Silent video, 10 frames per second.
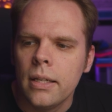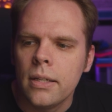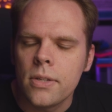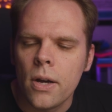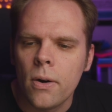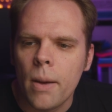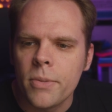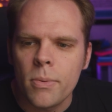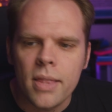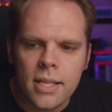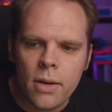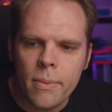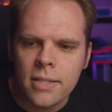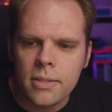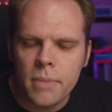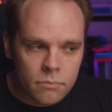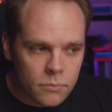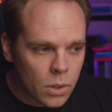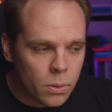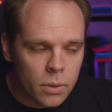So I'm assuming that's how he makes his money.
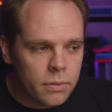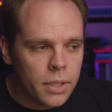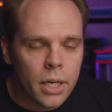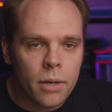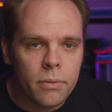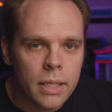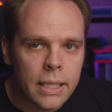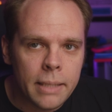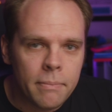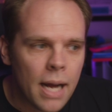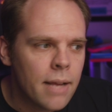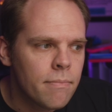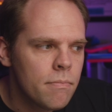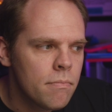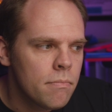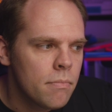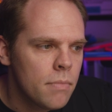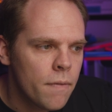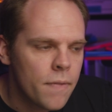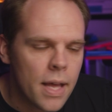Cool.
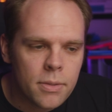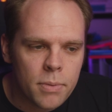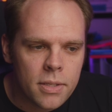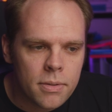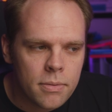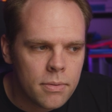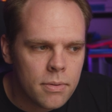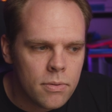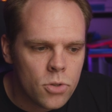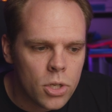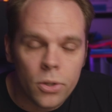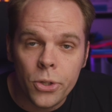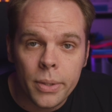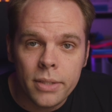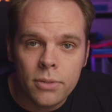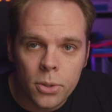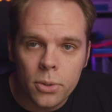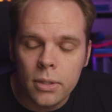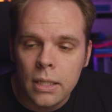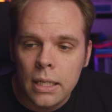If that's what he's chill doing,
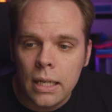cool.